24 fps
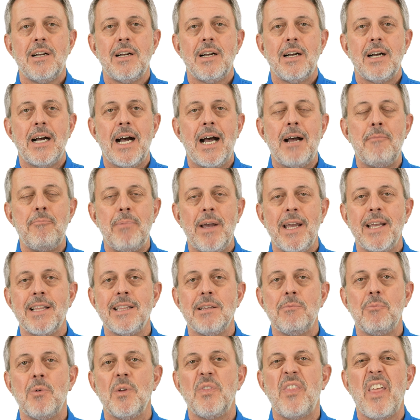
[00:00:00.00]
I'm paying
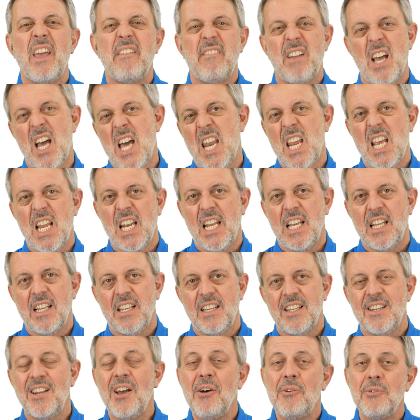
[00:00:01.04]
them what they've got in it.
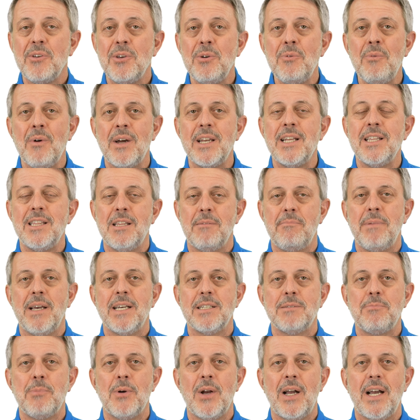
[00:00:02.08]
No, you wanted the
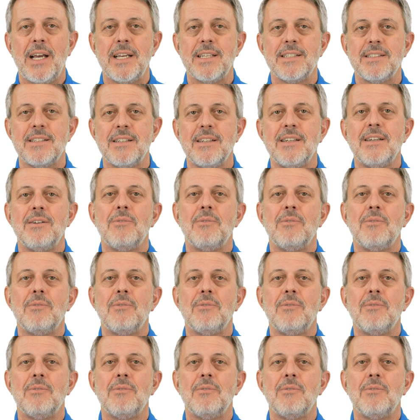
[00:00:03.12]
best price.